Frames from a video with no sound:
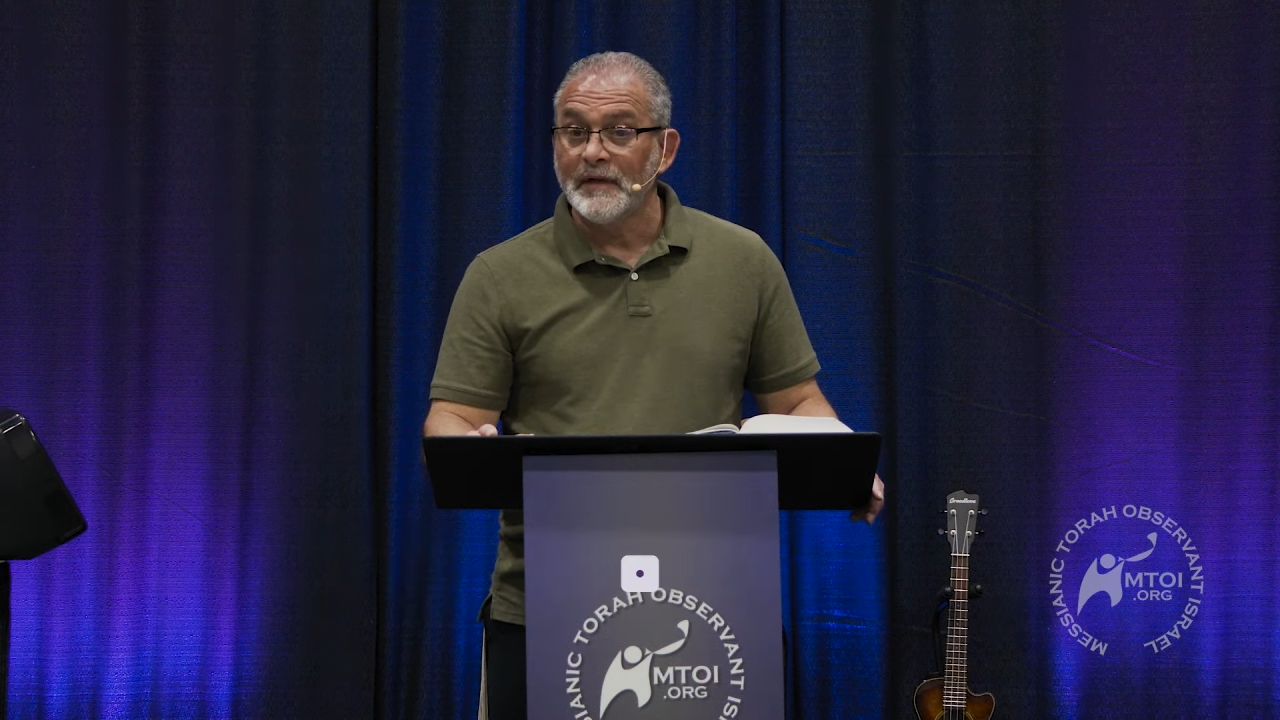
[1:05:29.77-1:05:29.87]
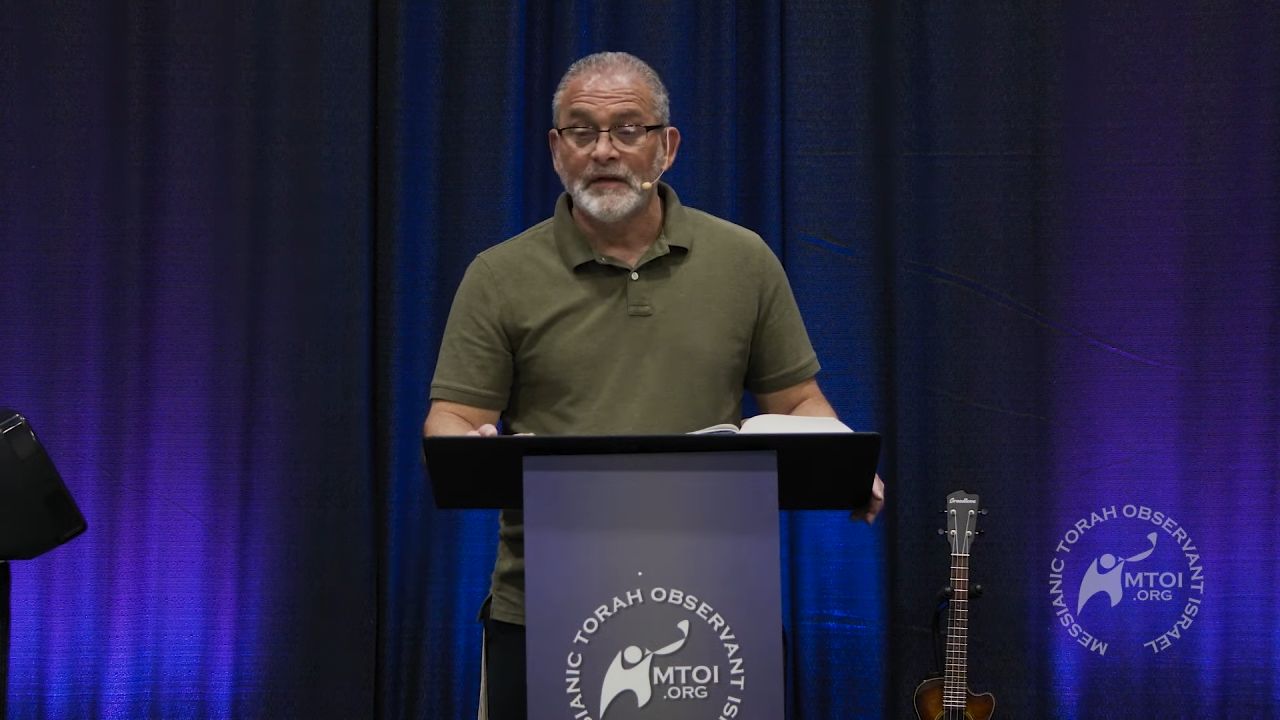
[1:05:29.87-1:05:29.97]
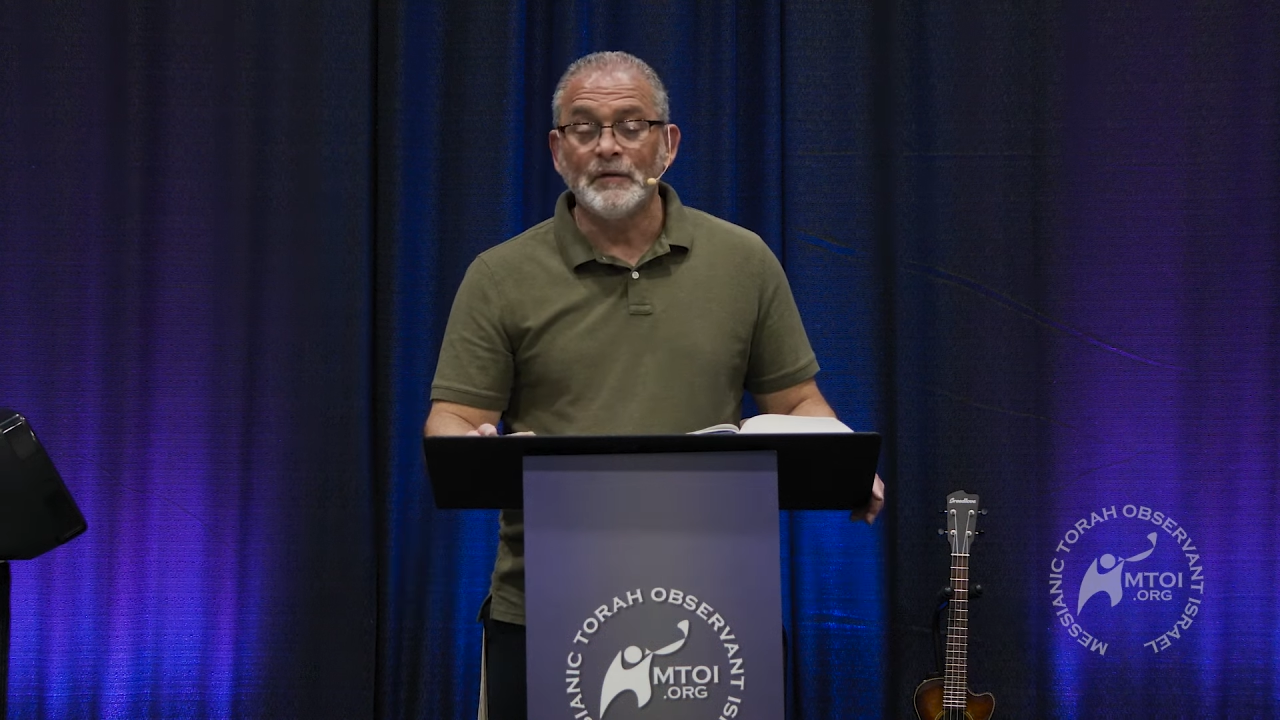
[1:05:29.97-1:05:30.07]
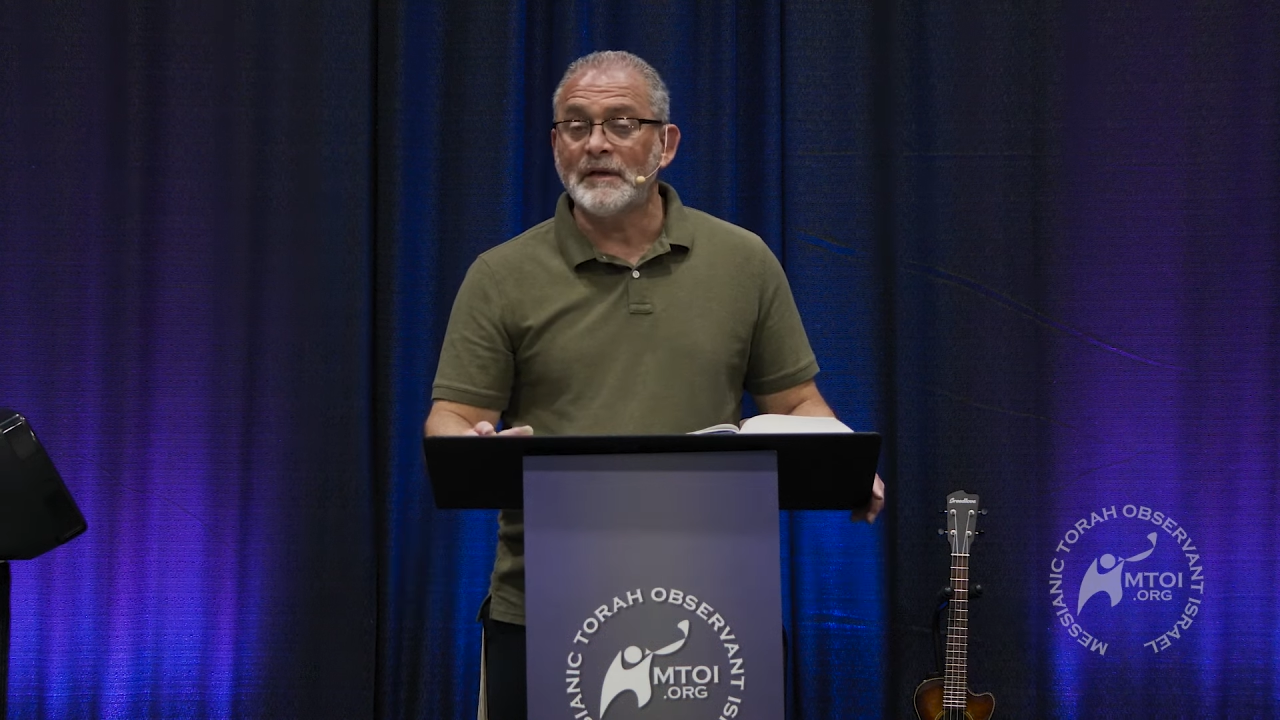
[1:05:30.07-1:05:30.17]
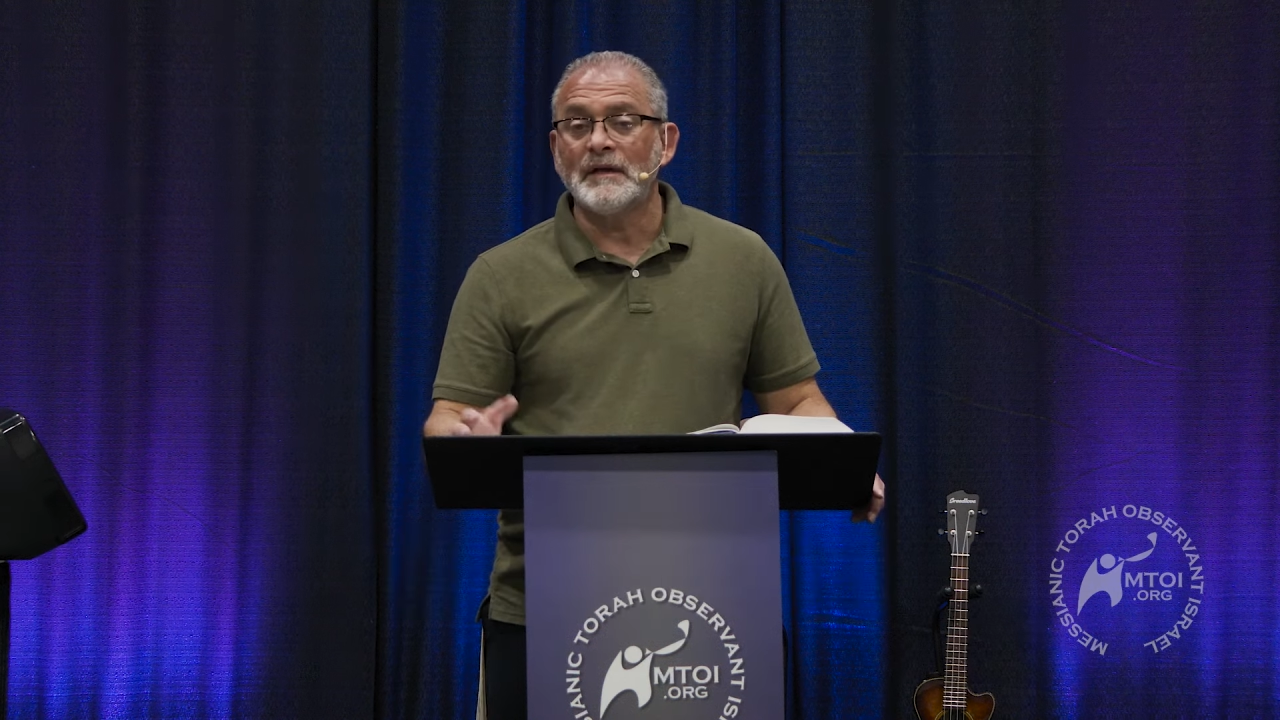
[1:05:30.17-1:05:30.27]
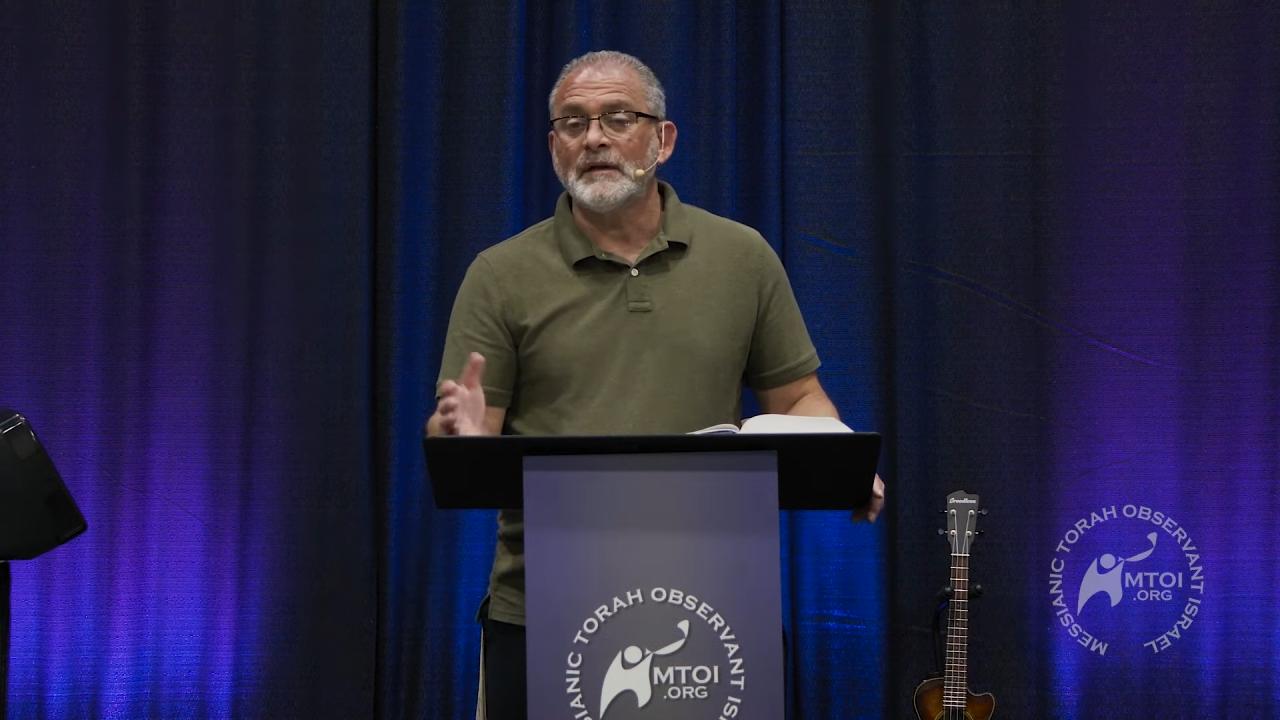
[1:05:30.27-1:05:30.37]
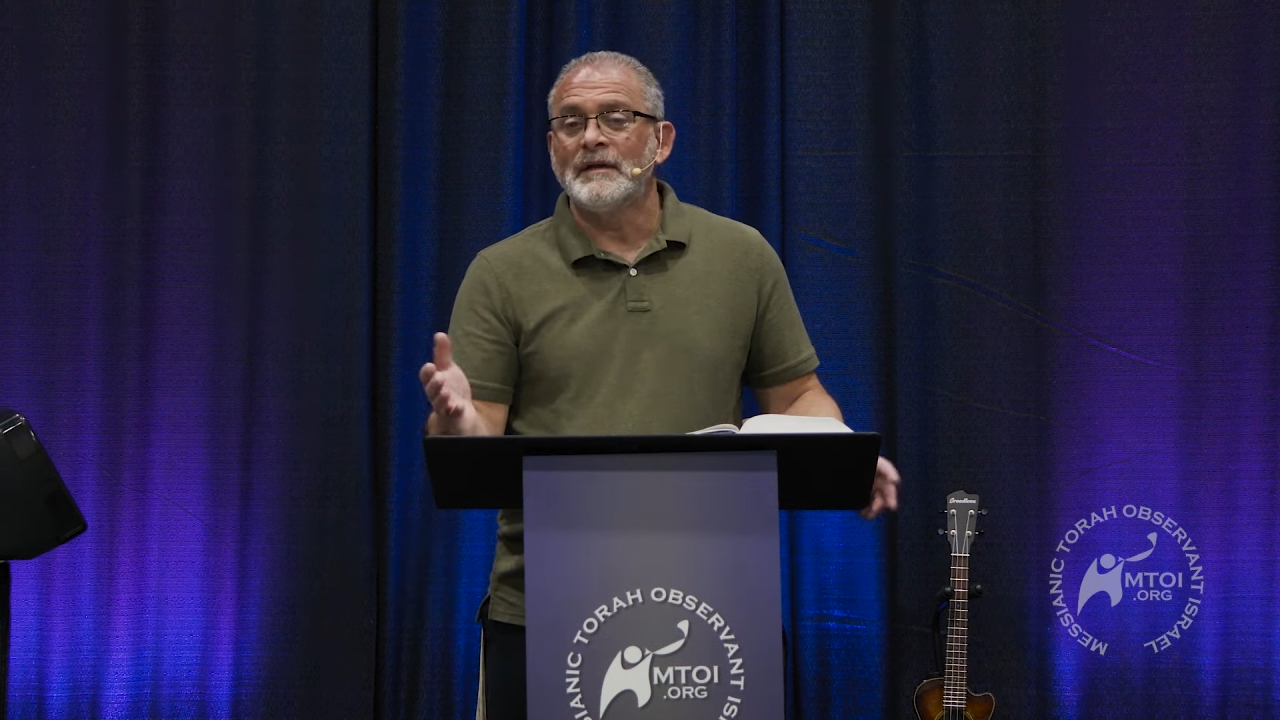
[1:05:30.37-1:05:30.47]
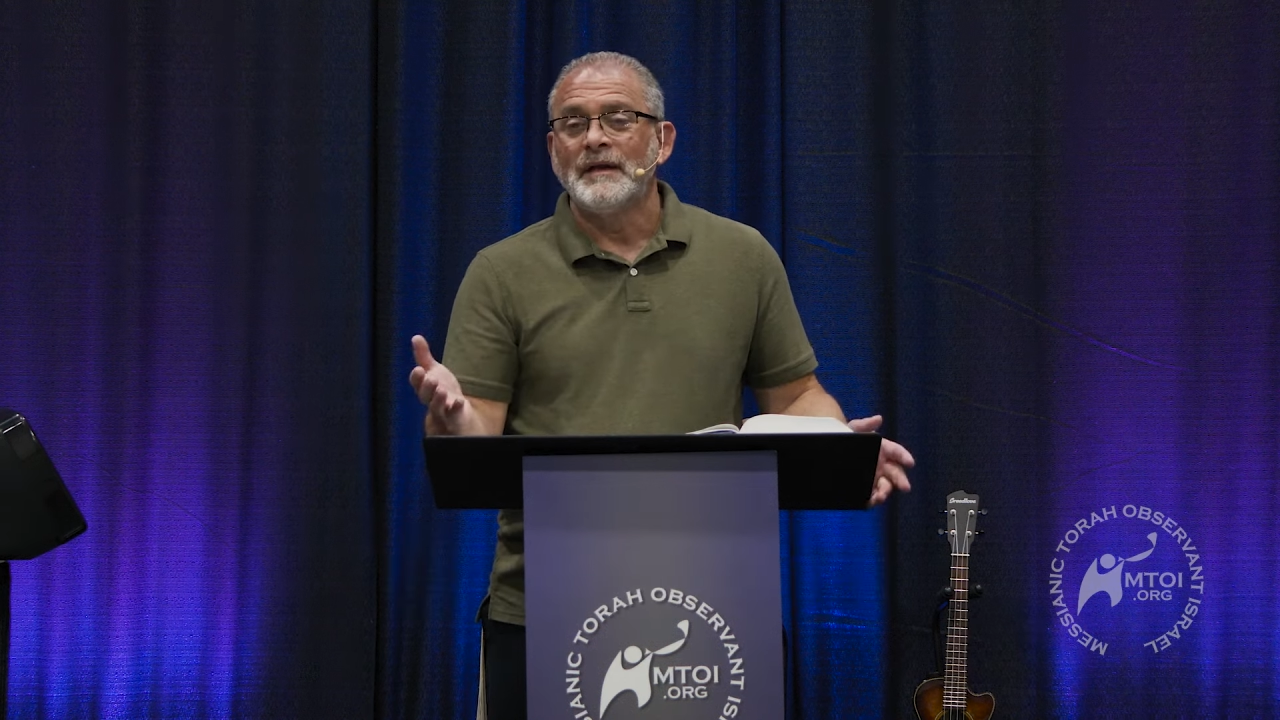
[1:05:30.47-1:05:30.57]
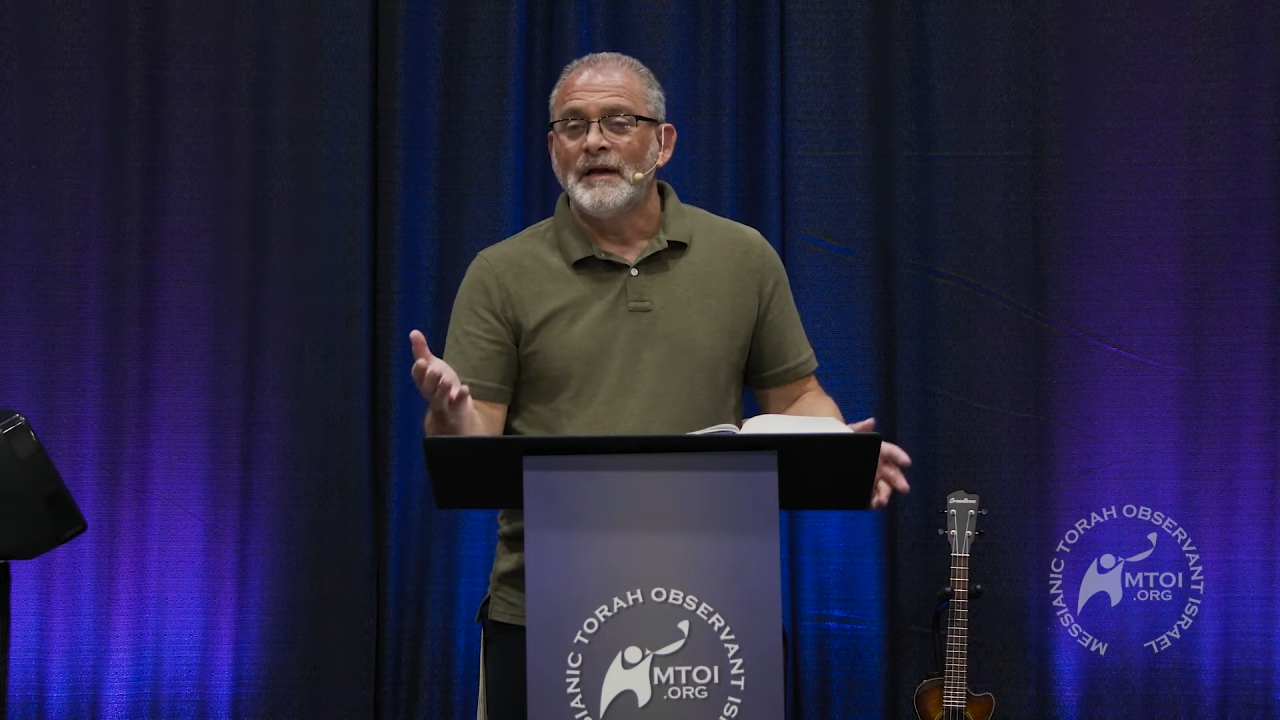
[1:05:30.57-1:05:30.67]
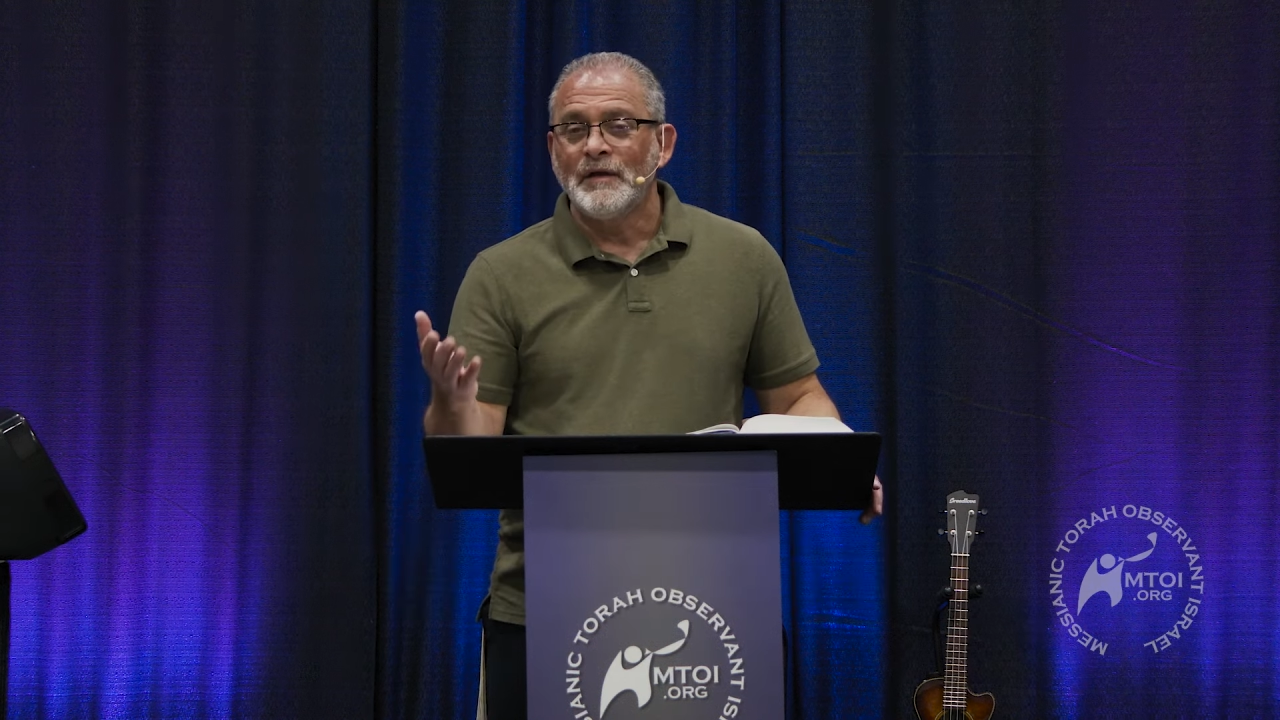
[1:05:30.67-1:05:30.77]

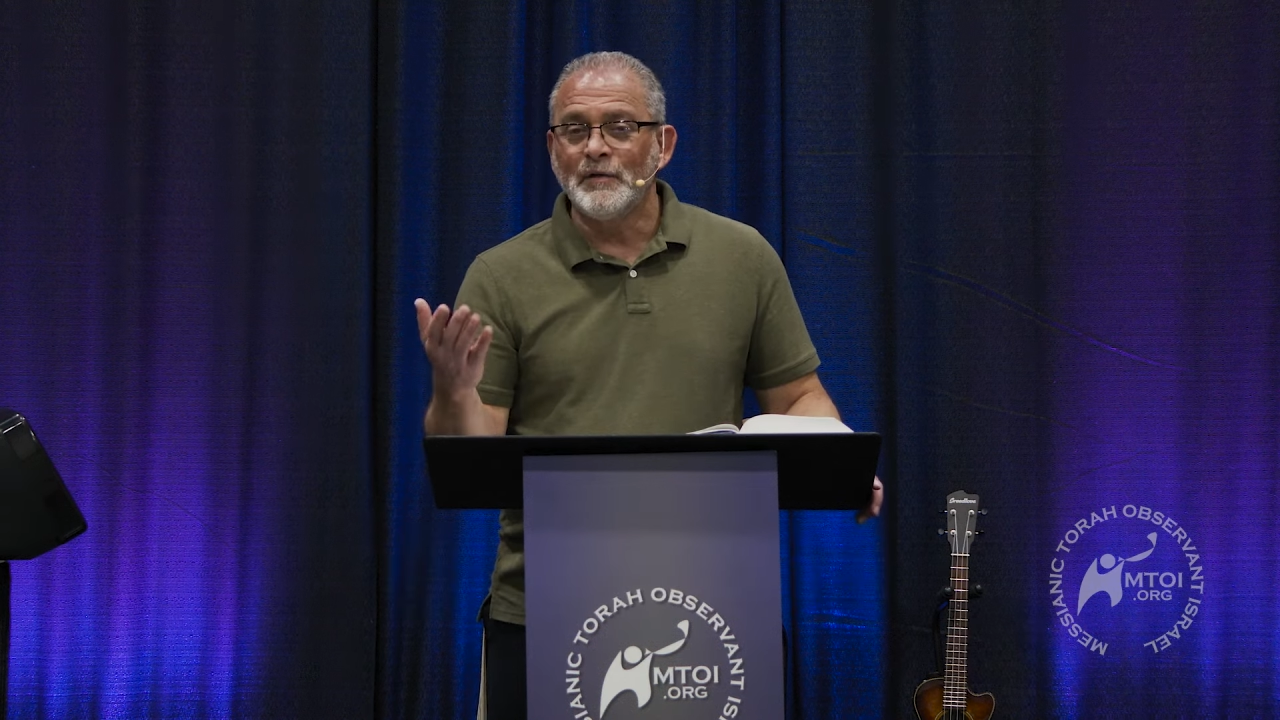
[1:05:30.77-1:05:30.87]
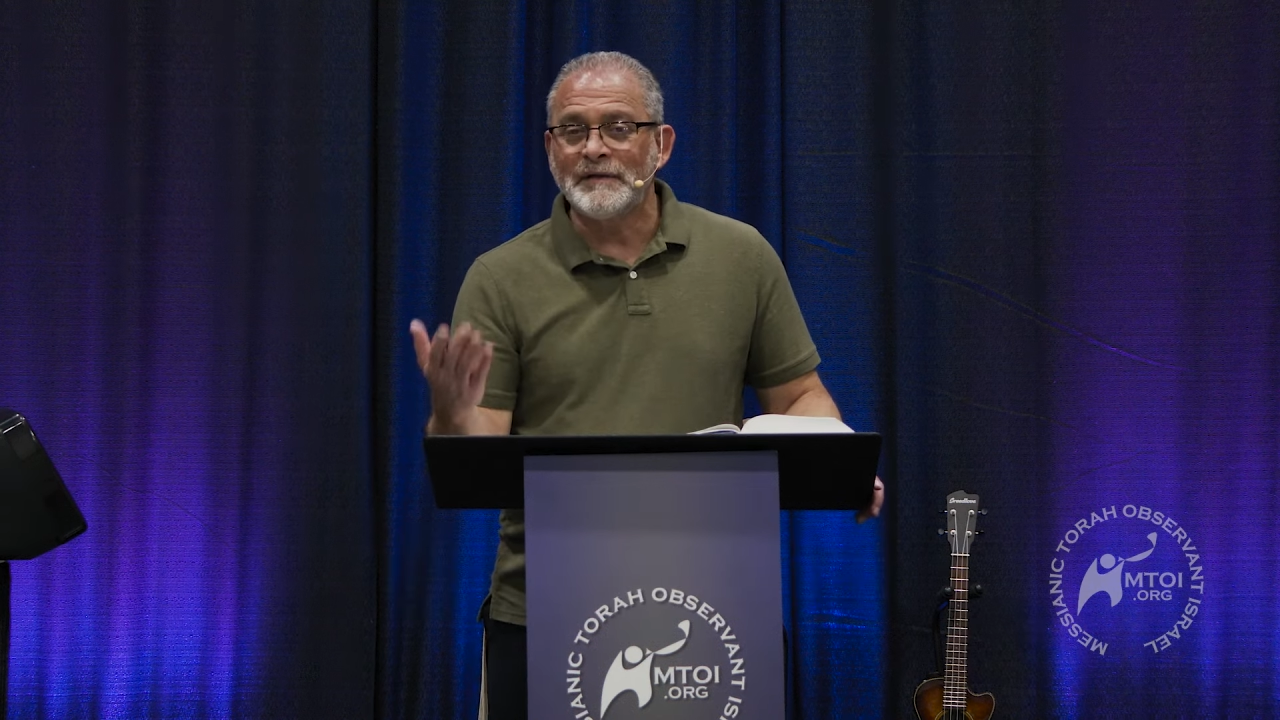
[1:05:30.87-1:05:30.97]
You